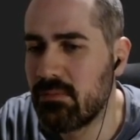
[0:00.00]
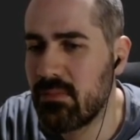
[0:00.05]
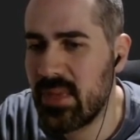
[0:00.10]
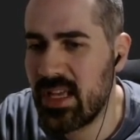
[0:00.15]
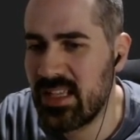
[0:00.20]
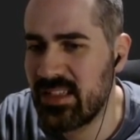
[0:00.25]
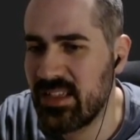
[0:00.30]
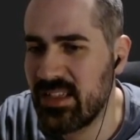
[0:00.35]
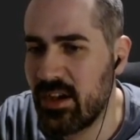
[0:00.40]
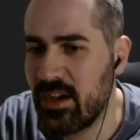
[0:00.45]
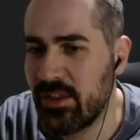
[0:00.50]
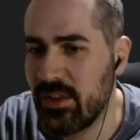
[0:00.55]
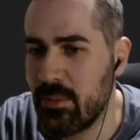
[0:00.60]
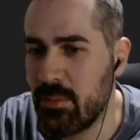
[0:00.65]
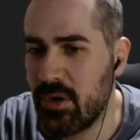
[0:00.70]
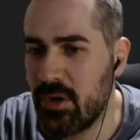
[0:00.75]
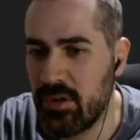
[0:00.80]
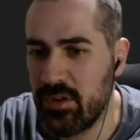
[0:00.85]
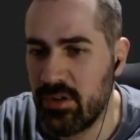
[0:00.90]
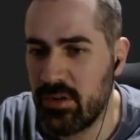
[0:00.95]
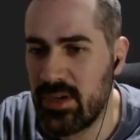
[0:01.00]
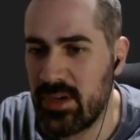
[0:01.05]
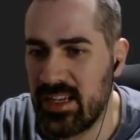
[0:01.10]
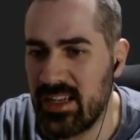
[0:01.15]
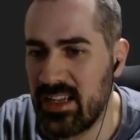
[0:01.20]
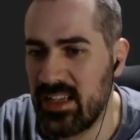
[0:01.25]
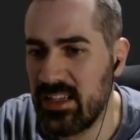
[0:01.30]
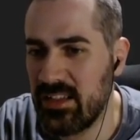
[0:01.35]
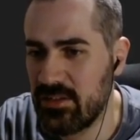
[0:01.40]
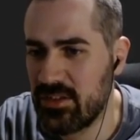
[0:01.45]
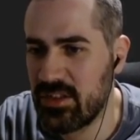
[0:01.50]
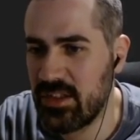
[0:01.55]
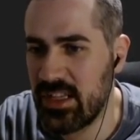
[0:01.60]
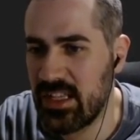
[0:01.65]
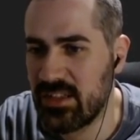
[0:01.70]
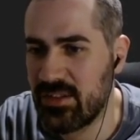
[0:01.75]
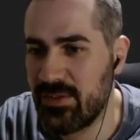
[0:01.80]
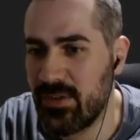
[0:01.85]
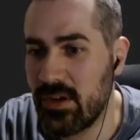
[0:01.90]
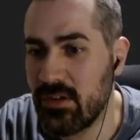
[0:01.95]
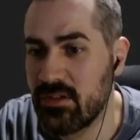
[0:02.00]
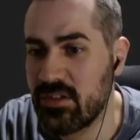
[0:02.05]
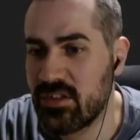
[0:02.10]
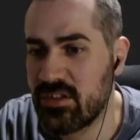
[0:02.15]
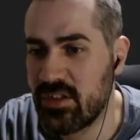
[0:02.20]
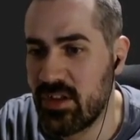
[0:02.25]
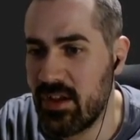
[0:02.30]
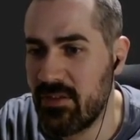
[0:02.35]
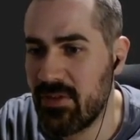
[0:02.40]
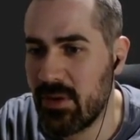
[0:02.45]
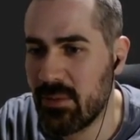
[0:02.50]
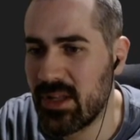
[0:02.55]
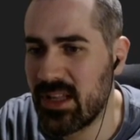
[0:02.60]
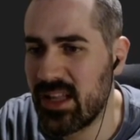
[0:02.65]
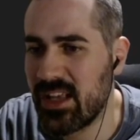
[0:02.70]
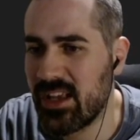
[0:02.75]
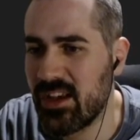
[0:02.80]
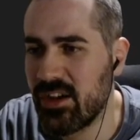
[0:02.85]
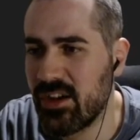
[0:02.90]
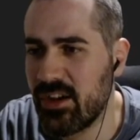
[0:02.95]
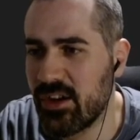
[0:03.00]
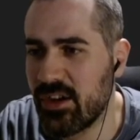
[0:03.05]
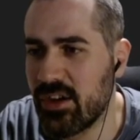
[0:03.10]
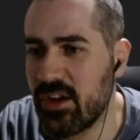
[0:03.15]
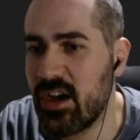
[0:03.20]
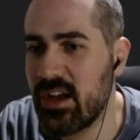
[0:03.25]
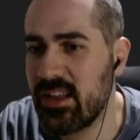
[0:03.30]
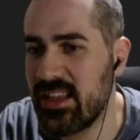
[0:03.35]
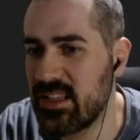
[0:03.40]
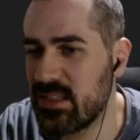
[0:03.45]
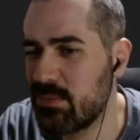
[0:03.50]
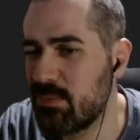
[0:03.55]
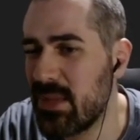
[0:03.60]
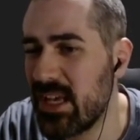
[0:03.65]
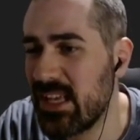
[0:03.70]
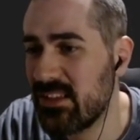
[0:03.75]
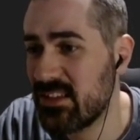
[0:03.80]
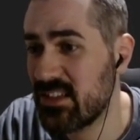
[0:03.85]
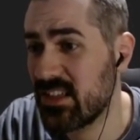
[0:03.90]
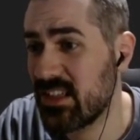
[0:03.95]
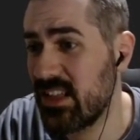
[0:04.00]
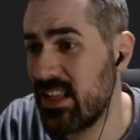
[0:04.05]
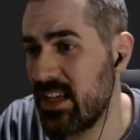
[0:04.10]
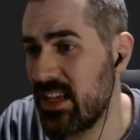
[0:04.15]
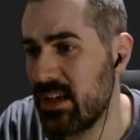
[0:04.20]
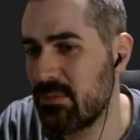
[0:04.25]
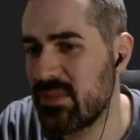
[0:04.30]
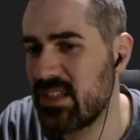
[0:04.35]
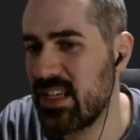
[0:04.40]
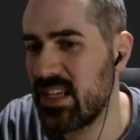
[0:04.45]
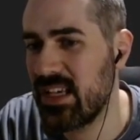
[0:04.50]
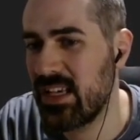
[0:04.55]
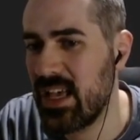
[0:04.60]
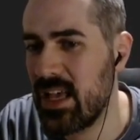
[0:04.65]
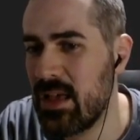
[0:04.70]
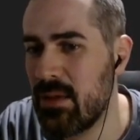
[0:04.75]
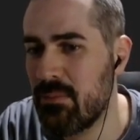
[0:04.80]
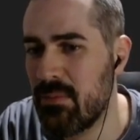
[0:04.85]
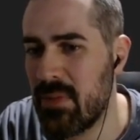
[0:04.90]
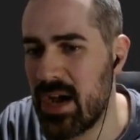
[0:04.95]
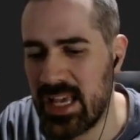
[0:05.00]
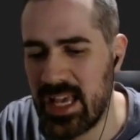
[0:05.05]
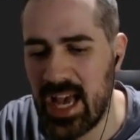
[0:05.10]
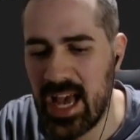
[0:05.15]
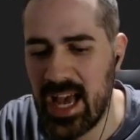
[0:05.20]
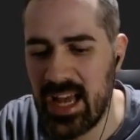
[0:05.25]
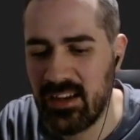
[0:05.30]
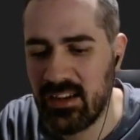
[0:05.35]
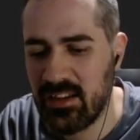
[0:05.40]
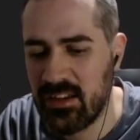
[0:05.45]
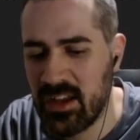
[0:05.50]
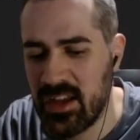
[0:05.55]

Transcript: is it on the board already? So that's false. So if I'm clicking on a card that's basically, I'm saying in my hand,